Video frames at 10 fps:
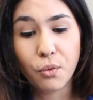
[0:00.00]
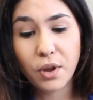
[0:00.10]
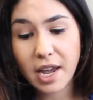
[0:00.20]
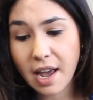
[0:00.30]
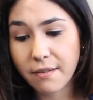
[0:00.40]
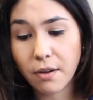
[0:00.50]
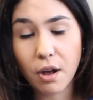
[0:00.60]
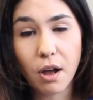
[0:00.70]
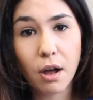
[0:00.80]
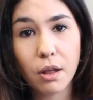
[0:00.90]
we have
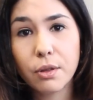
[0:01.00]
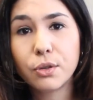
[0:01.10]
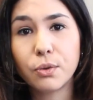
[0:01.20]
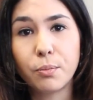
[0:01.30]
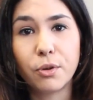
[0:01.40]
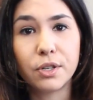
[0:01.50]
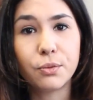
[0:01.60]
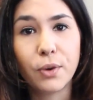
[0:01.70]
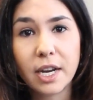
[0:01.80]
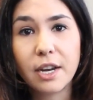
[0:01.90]
all those
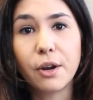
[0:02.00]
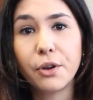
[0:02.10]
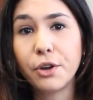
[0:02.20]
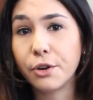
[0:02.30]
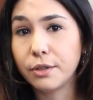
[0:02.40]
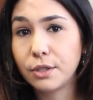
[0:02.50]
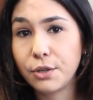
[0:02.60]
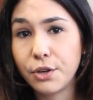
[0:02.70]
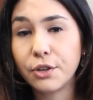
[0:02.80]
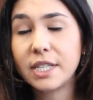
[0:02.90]
reports ready to go your,
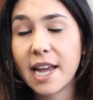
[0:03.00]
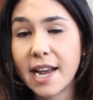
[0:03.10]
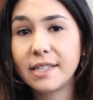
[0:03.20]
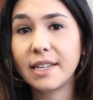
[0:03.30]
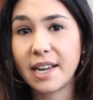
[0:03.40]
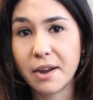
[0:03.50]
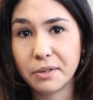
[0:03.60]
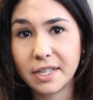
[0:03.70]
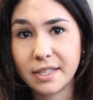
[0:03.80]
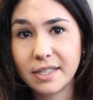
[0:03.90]
to your tax
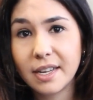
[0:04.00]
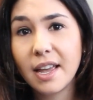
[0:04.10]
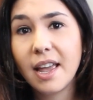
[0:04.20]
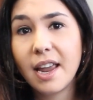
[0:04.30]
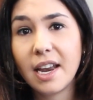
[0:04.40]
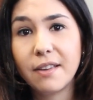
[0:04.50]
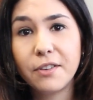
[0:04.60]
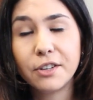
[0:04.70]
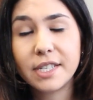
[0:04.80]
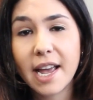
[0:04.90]
accountant. And if
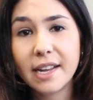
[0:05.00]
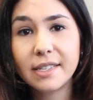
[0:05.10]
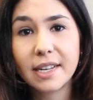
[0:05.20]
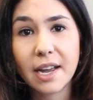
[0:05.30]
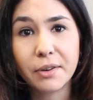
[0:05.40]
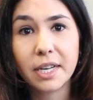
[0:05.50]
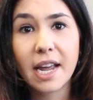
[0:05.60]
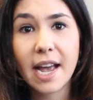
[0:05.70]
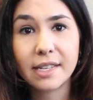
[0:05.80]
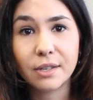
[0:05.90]
your tax accountant
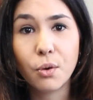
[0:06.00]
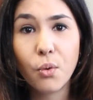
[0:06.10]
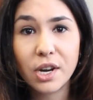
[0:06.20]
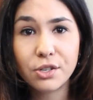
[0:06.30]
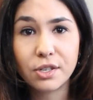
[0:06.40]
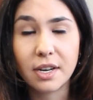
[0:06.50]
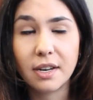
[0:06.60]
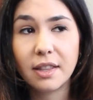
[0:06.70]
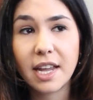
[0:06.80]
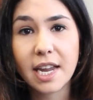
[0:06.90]
has a
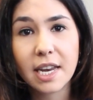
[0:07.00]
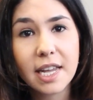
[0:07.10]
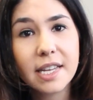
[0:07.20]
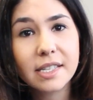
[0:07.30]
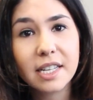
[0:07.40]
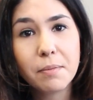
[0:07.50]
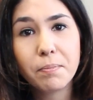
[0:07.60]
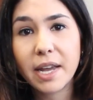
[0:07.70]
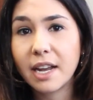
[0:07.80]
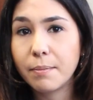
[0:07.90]
question, they can easily
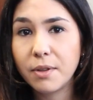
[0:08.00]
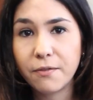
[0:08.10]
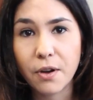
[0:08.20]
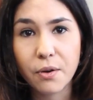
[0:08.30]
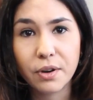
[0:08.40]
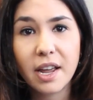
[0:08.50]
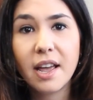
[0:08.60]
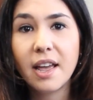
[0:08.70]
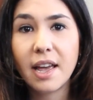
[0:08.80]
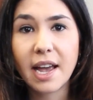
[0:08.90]
pick up the phone,
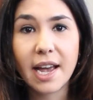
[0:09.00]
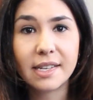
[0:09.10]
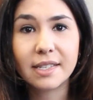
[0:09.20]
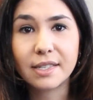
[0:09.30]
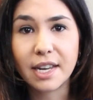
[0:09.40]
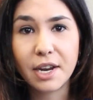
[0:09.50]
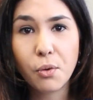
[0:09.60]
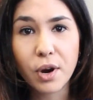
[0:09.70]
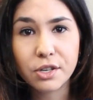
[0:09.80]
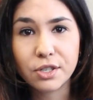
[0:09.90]
ask us any
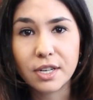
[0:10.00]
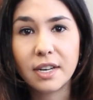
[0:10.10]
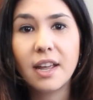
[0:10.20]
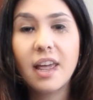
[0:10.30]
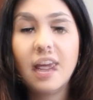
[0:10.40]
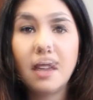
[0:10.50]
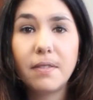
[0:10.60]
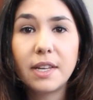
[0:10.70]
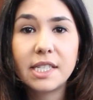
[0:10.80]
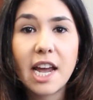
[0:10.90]
question
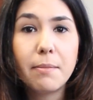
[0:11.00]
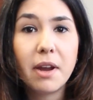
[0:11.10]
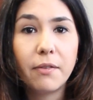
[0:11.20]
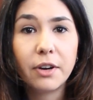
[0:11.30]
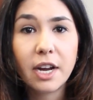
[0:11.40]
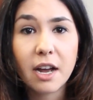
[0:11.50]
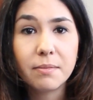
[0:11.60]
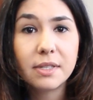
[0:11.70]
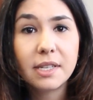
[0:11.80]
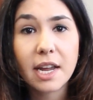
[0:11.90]
if the time ever
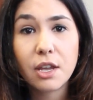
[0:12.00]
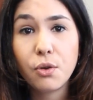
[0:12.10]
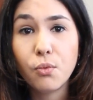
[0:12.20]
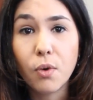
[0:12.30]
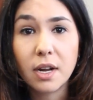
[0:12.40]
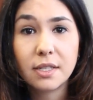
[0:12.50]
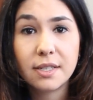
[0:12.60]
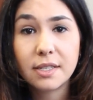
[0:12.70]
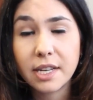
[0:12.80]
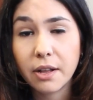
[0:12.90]
comes that you want
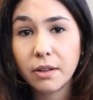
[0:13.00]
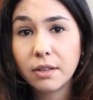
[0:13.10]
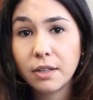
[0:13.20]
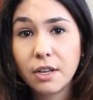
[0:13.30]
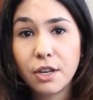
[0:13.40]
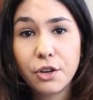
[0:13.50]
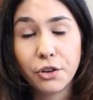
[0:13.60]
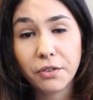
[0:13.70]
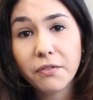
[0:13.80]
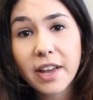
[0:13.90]
to sell
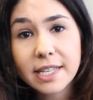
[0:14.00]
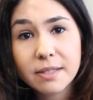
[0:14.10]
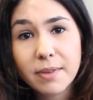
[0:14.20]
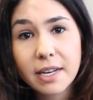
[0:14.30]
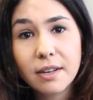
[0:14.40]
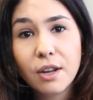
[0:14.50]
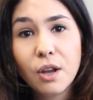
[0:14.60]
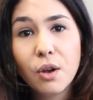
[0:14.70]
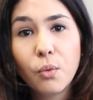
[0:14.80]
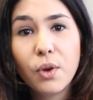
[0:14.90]
your investment
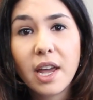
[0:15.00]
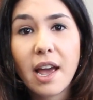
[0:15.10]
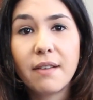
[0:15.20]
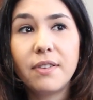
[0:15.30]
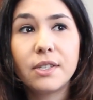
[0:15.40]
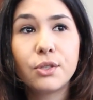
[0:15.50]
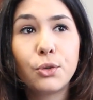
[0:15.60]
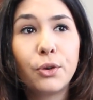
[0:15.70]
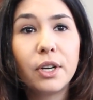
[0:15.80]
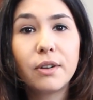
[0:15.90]
we have
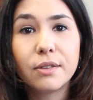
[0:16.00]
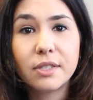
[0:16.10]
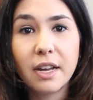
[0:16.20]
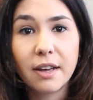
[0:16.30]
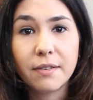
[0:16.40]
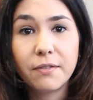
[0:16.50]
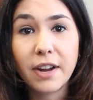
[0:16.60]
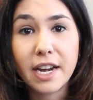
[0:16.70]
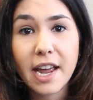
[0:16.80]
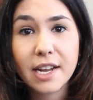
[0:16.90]
historicals of
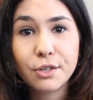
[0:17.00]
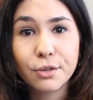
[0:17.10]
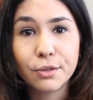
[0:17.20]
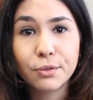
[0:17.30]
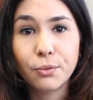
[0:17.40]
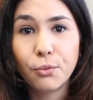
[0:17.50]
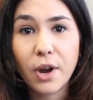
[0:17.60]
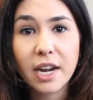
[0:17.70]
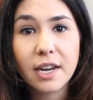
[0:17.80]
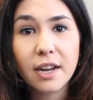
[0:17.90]
financials
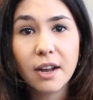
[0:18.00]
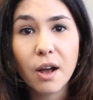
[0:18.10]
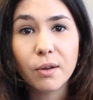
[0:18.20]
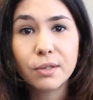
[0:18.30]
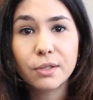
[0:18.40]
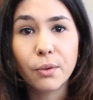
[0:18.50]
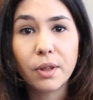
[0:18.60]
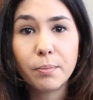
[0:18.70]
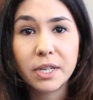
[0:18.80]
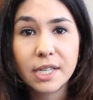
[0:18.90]
ready to go so
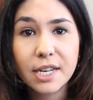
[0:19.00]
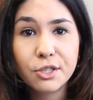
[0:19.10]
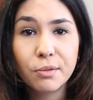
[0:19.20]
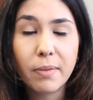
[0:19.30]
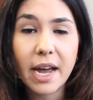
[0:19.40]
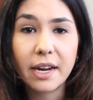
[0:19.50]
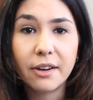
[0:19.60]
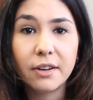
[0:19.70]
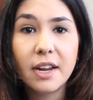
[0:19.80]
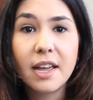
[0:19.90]
the potential buyer